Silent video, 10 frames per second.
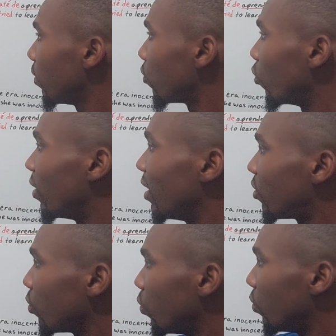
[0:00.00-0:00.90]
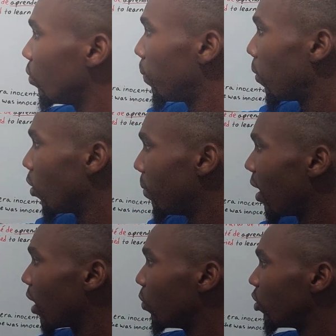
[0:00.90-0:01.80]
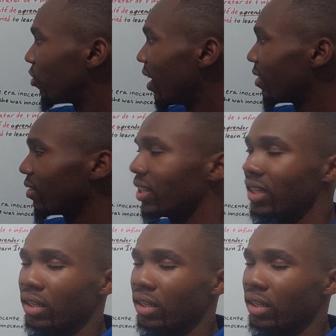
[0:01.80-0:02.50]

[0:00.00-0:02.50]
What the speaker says: So this probar would translate